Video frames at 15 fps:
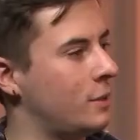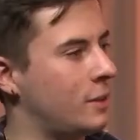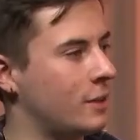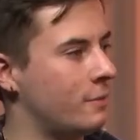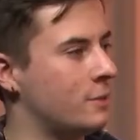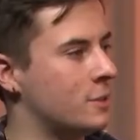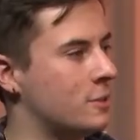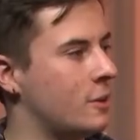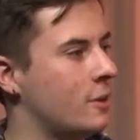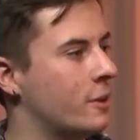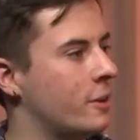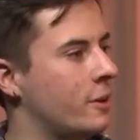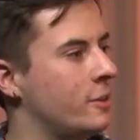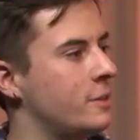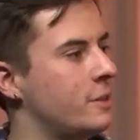think of a song
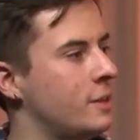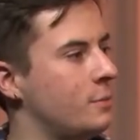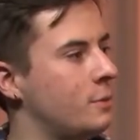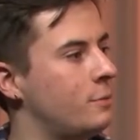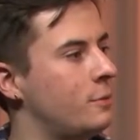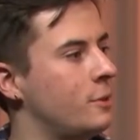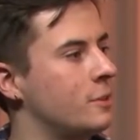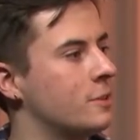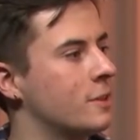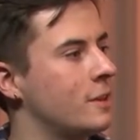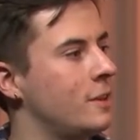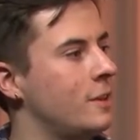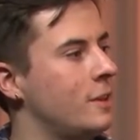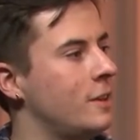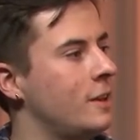concept first.
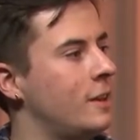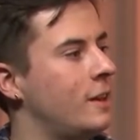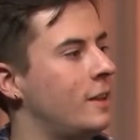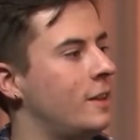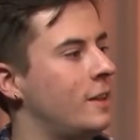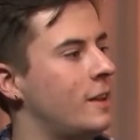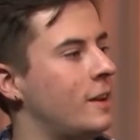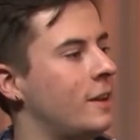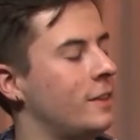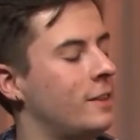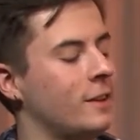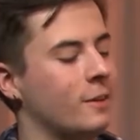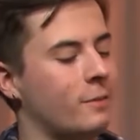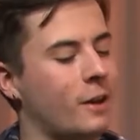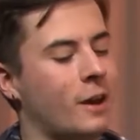And then I
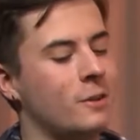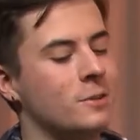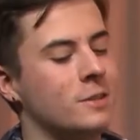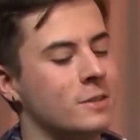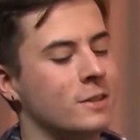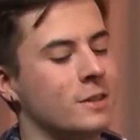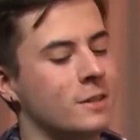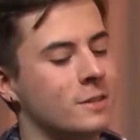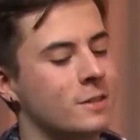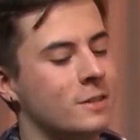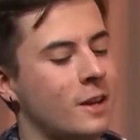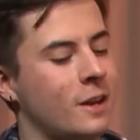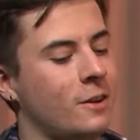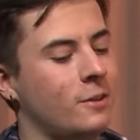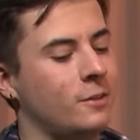think of how's this going to
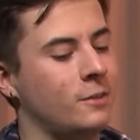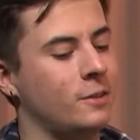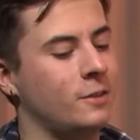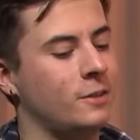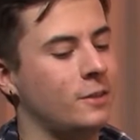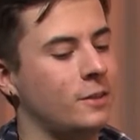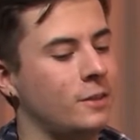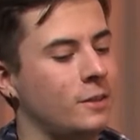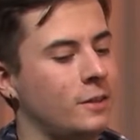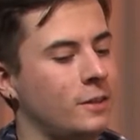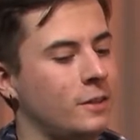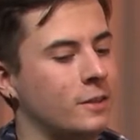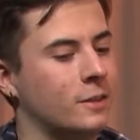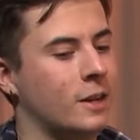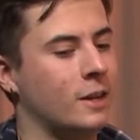sound.
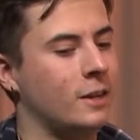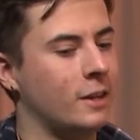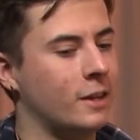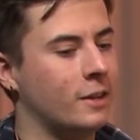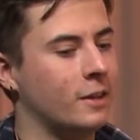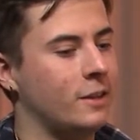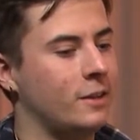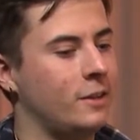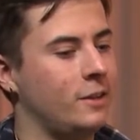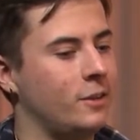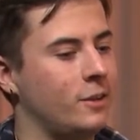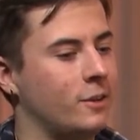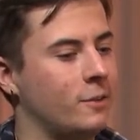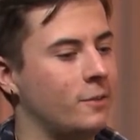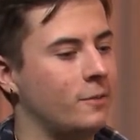It's kind of like,
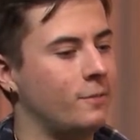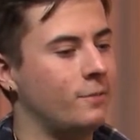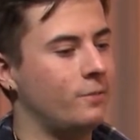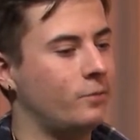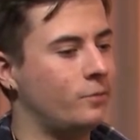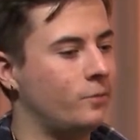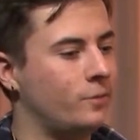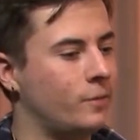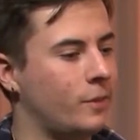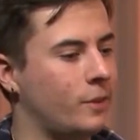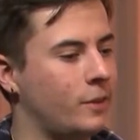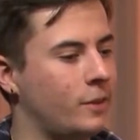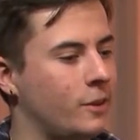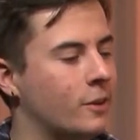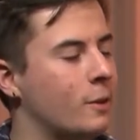
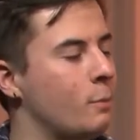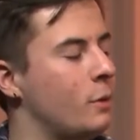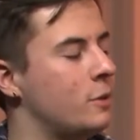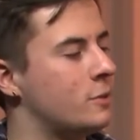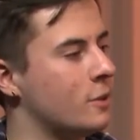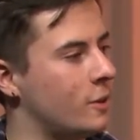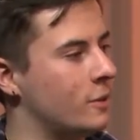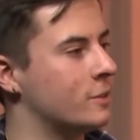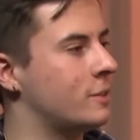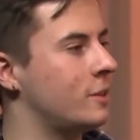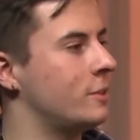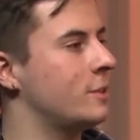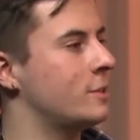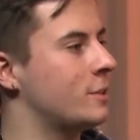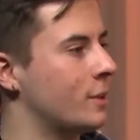there can be songs that are
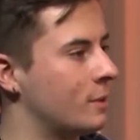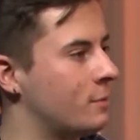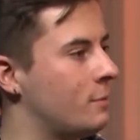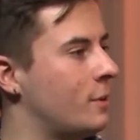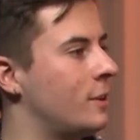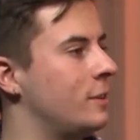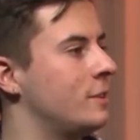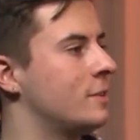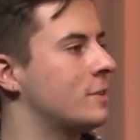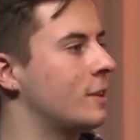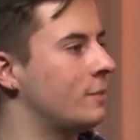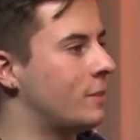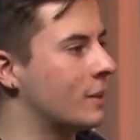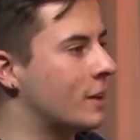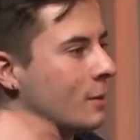just like fun and
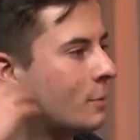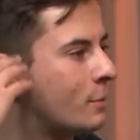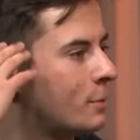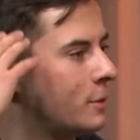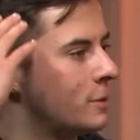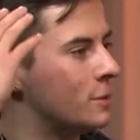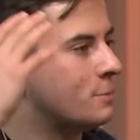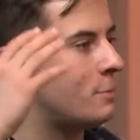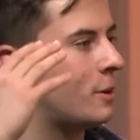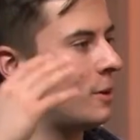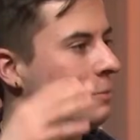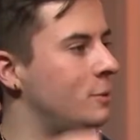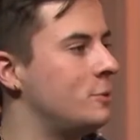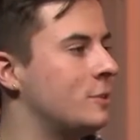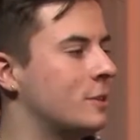stuff that come up on the spot.
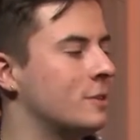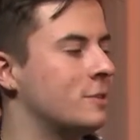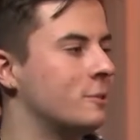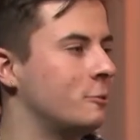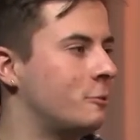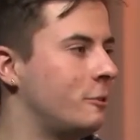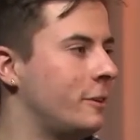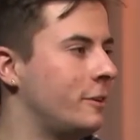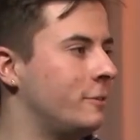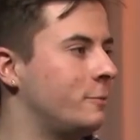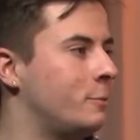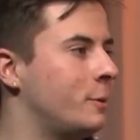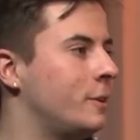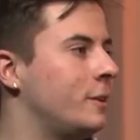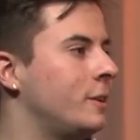Music is so creative,
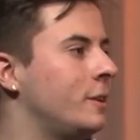but